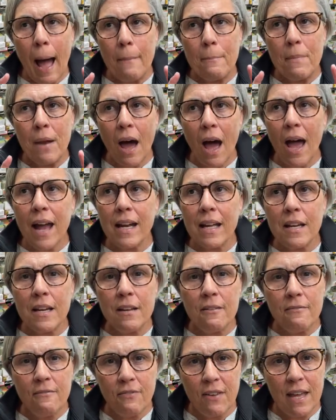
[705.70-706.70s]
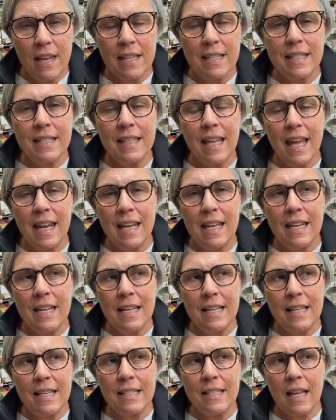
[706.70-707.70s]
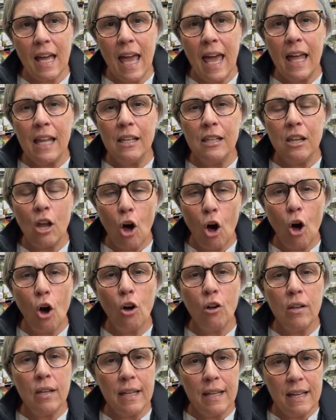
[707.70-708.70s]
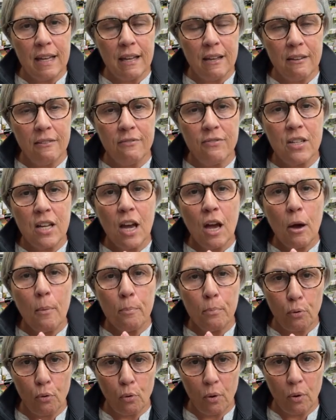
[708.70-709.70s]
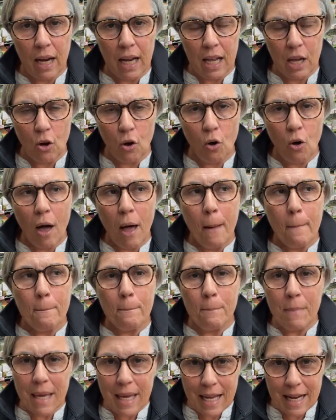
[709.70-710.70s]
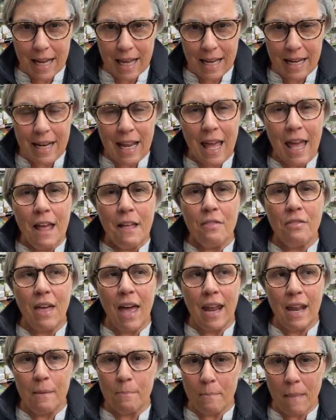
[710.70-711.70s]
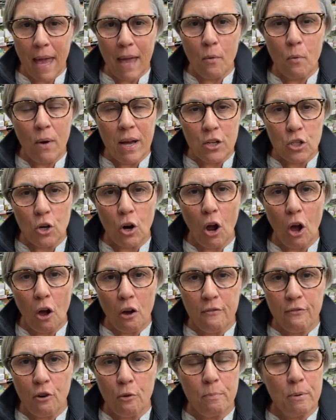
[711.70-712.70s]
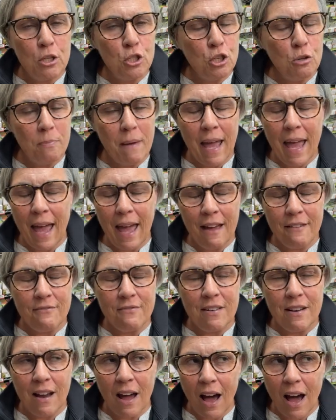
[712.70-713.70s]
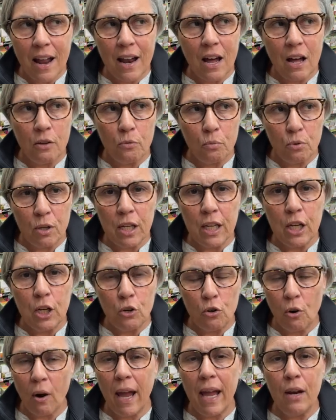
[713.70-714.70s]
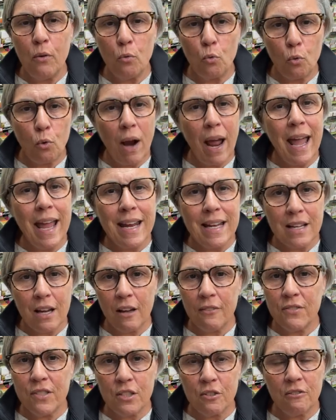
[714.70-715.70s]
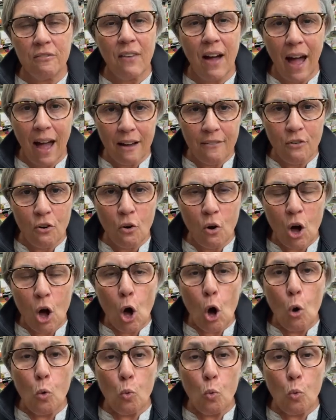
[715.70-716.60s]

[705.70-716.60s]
I'm not convinced that it is a long lived perennial, meaning that it may winter over, but you may have not a really great rate of survival,